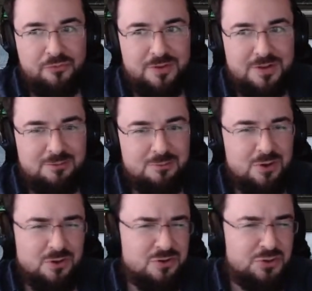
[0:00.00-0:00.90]
We're
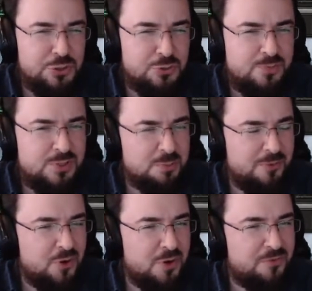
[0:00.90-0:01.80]
not noobs.
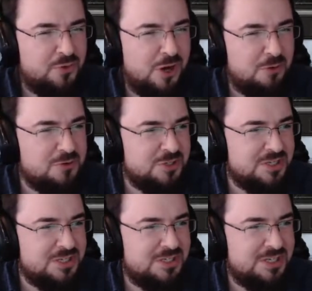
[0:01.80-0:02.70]
We've got a few hours in
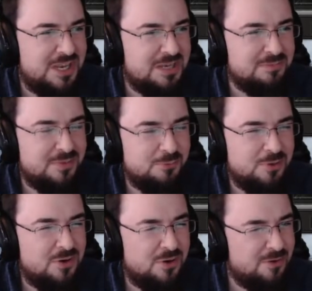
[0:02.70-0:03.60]
this game, but we're
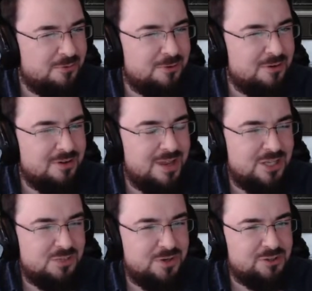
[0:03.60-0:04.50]
not
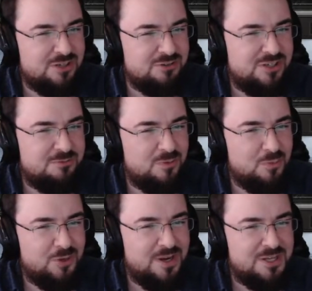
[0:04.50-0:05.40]
experts. I'd say we're
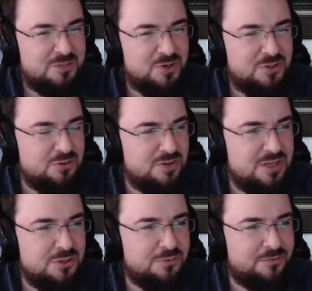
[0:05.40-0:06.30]
more experts on
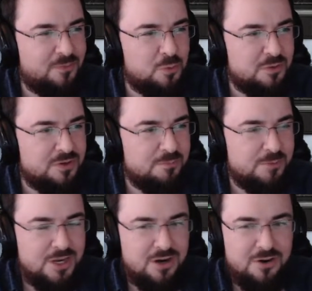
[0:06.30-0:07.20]
EU4 than
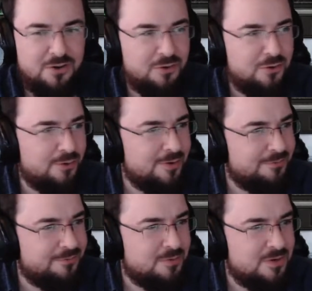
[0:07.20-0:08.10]
we are on
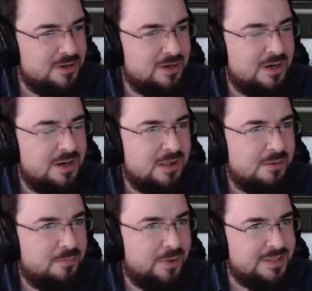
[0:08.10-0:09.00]
HOI4.
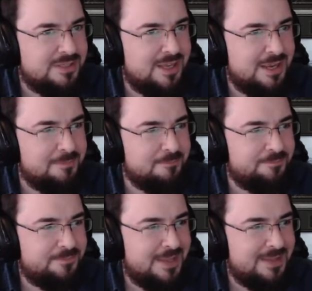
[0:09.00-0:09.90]
But
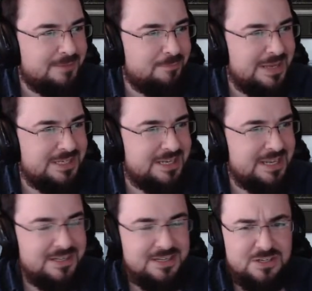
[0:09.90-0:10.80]
the basic
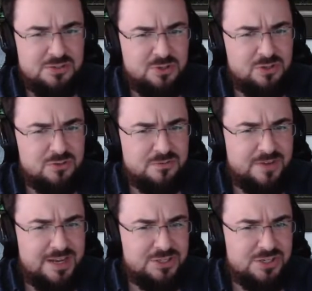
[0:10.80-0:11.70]
idea is we're going to go
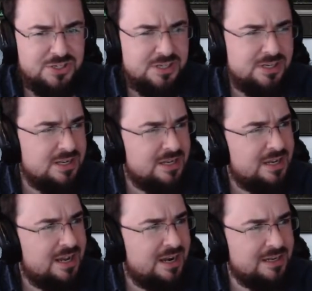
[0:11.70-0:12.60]
fascist.
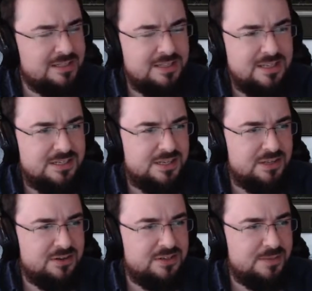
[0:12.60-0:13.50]
I'm going to take the
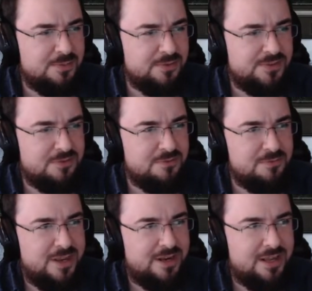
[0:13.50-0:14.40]
southern tip of South
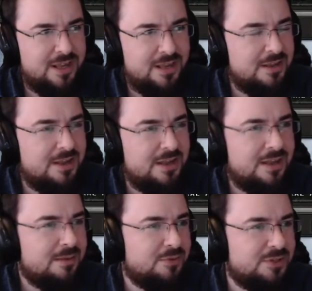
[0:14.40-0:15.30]
America.
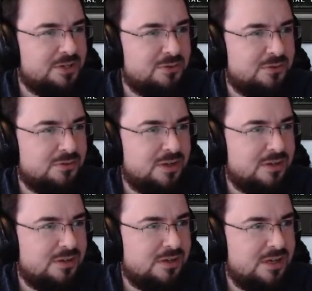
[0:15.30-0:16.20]
Brazil
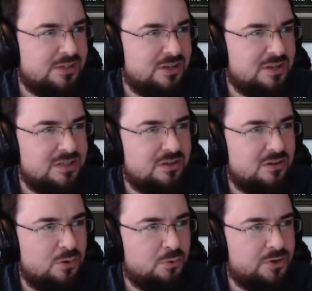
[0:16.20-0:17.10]
is going to take
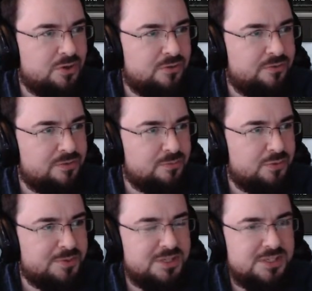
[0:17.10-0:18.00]
all the north and
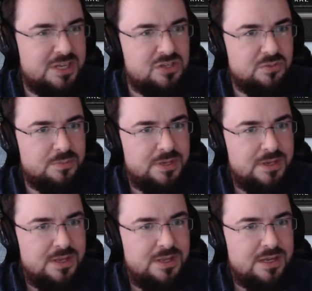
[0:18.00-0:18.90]
probably the central bit.
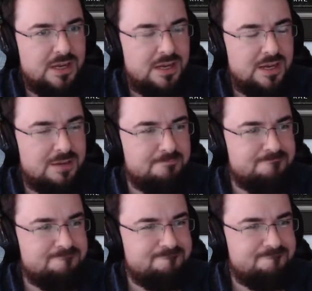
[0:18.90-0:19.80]
And
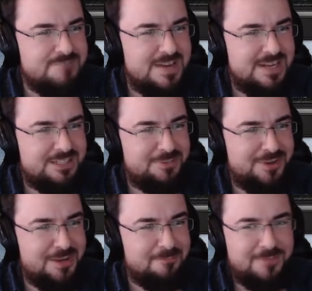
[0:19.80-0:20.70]
that's about
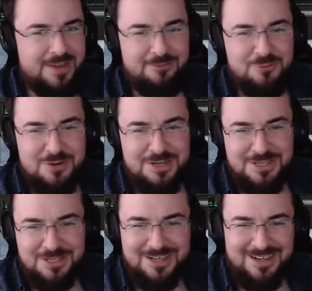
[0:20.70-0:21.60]
it. I have no
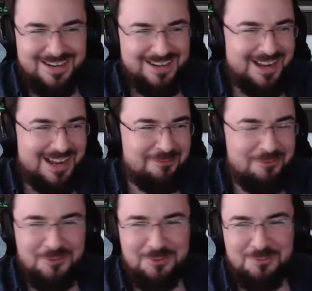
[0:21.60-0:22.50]
idea. I have a
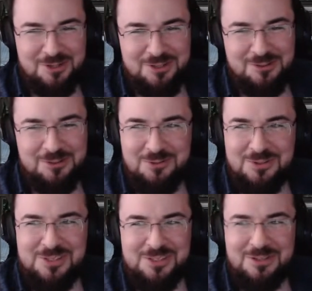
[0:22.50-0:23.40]
feeling we're going to lose,
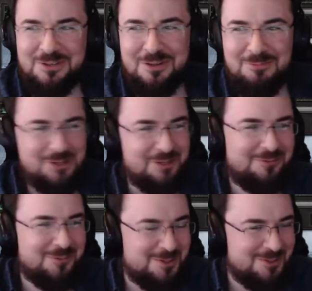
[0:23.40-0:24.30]
so I'm not going to
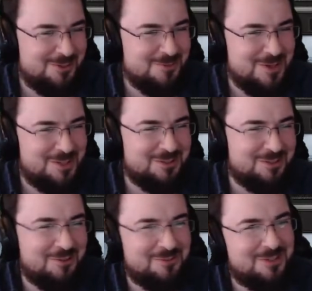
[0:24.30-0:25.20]
focus too much on
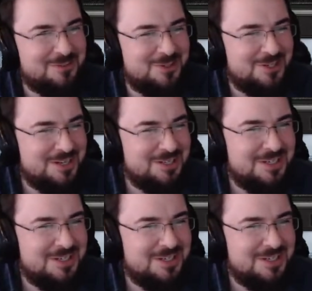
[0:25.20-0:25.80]
long-term strategy.